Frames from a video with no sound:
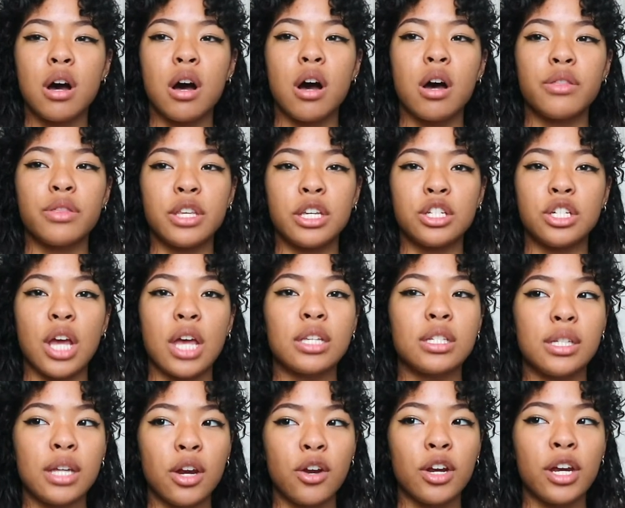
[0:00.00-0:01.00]
on the
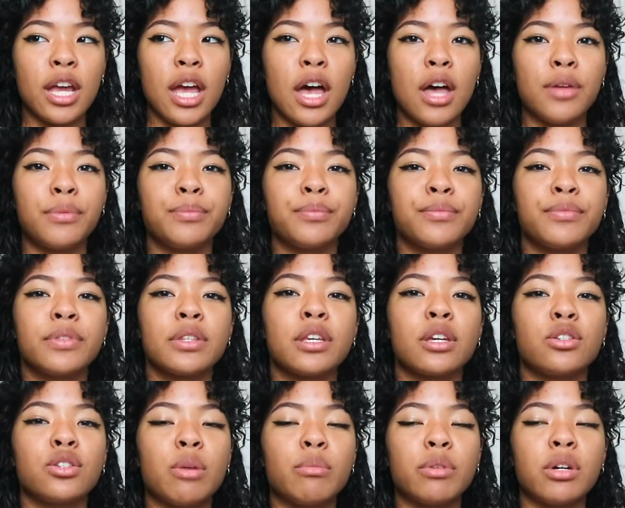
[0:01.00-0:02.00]
chest area.
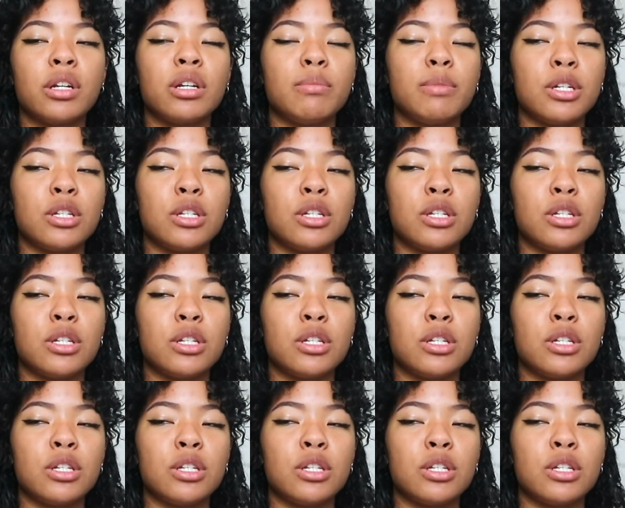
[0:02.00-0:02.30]
So I'm going to